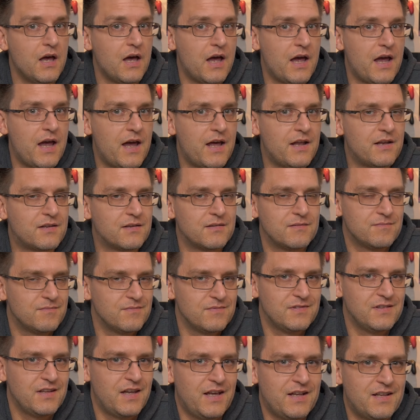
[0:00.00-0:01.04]
and
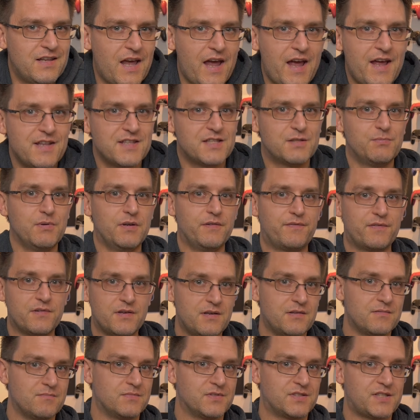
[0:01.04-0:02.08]
it ends with
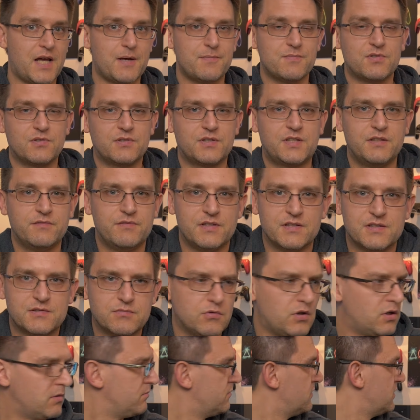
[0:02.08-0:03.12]
Samsung TVs.
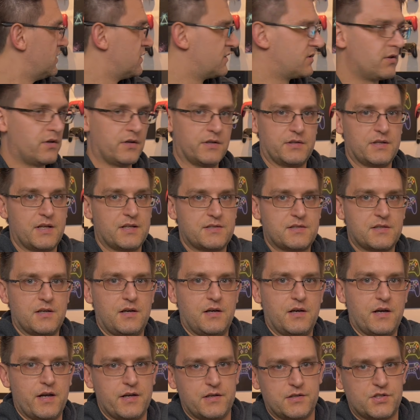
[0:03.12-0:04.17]
Well, sorry, that's
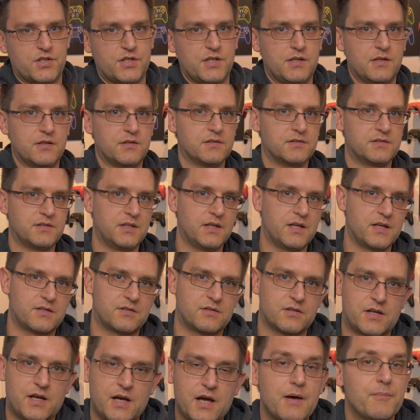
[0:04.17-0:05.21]
LG CX,
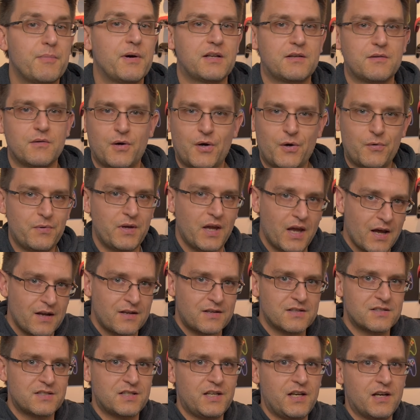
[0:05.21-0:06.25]
okay? But we had
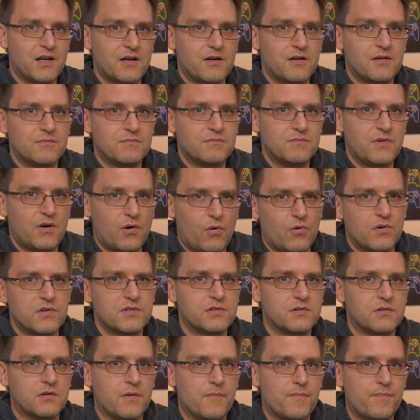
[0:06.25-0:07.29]
this here
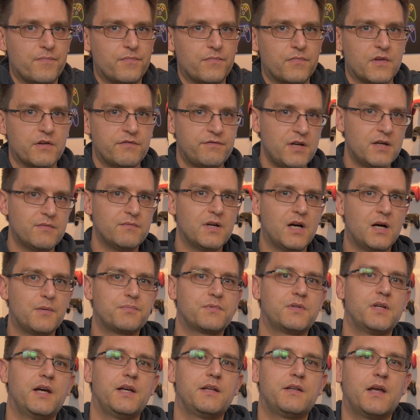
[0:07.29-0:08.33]
also. Firmware
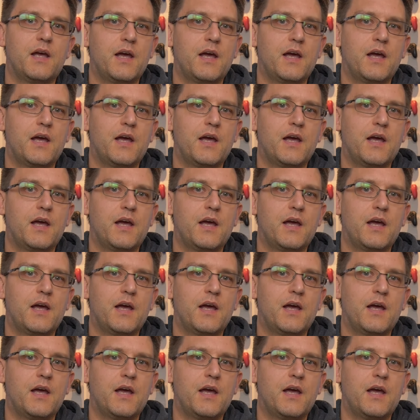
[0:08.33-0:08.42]
update